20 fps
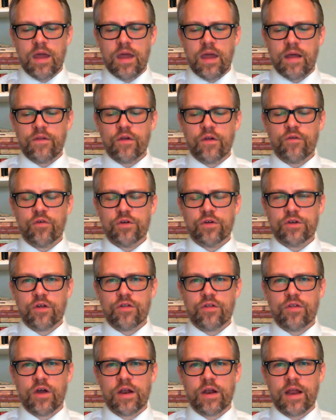and therefore
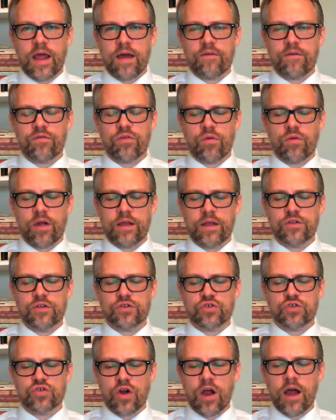does not have the right to
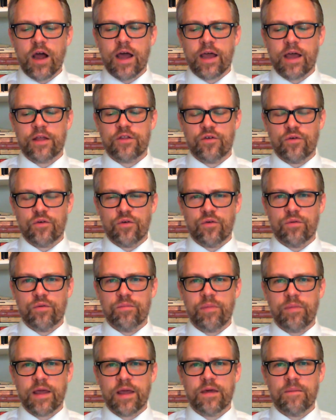try to
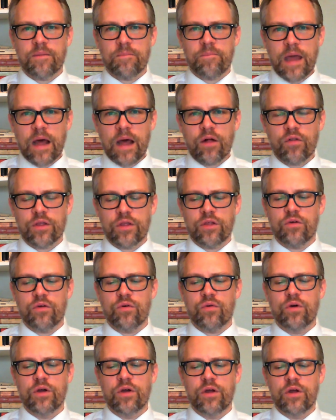by compelling
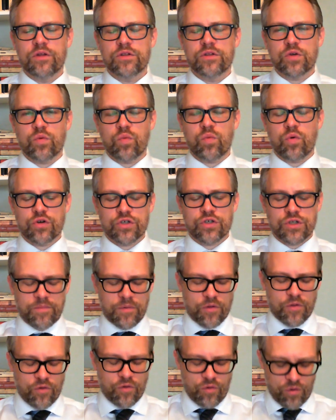you to worship
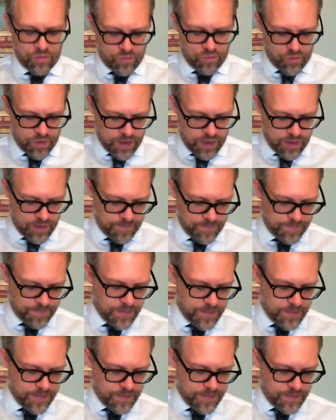a certain way.